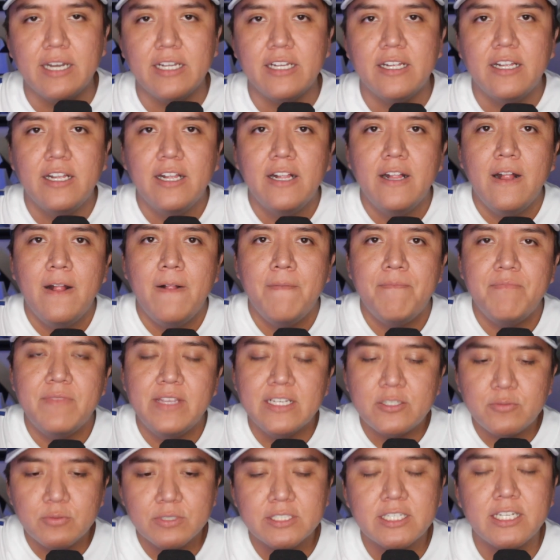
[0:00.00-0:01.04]
it.
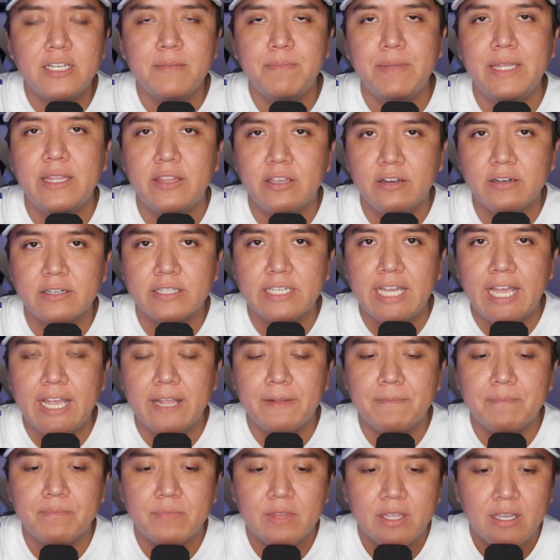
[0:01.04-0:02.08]
This was going to be their game.